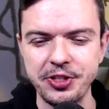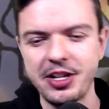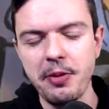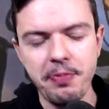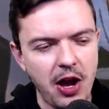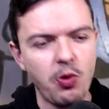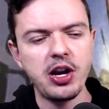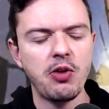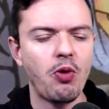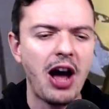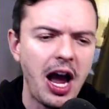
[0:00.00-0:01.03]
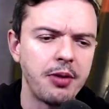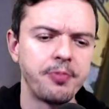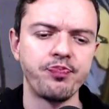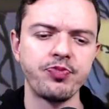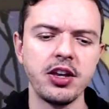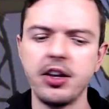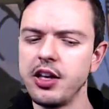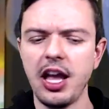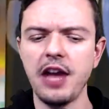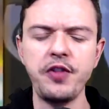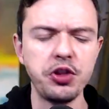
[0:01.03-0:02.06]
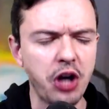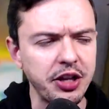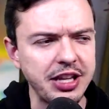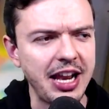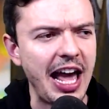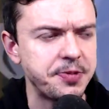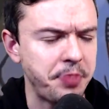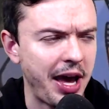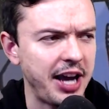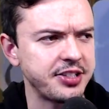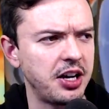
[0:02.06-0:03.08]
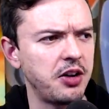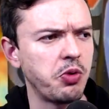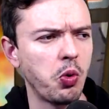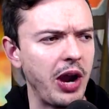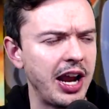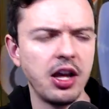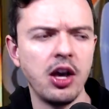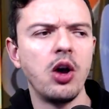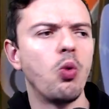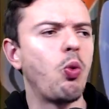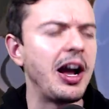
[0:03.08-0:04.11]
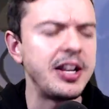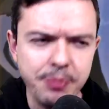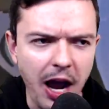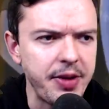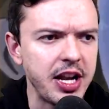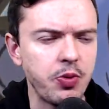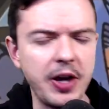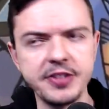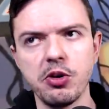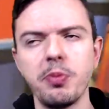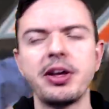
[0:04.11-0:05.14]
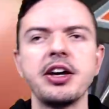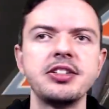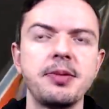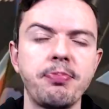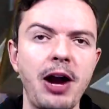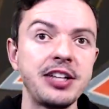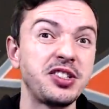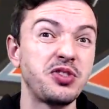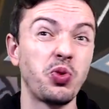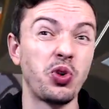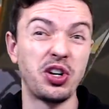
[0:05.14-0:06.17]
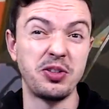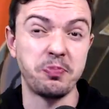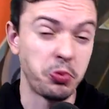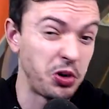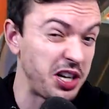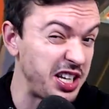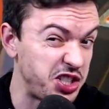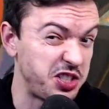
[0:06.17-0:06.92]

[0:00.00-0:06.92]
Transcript: Now, you're probably wondering, Ryan, if you thought the last packs uh, were weighed, why'd you buy them anyways? Well, because the prices were pretty